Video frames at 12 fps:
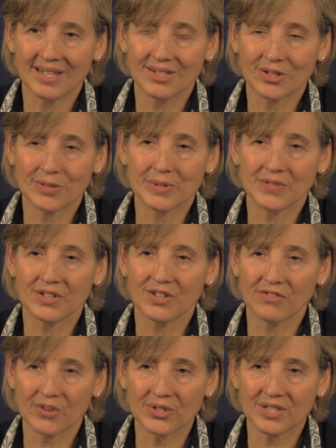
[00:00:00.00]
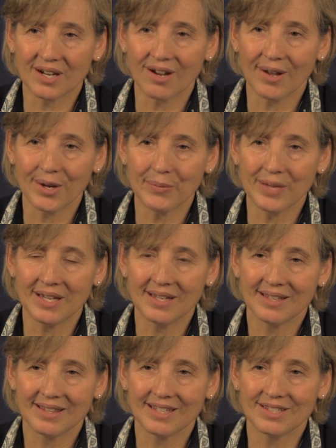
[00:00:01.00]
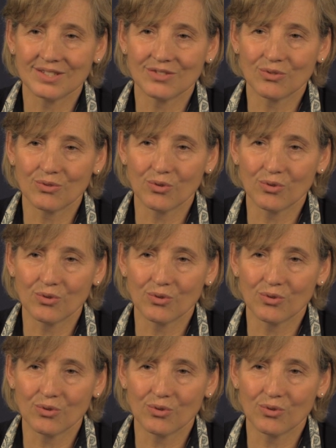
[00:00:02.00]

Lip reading: in terms of a diverse economy that's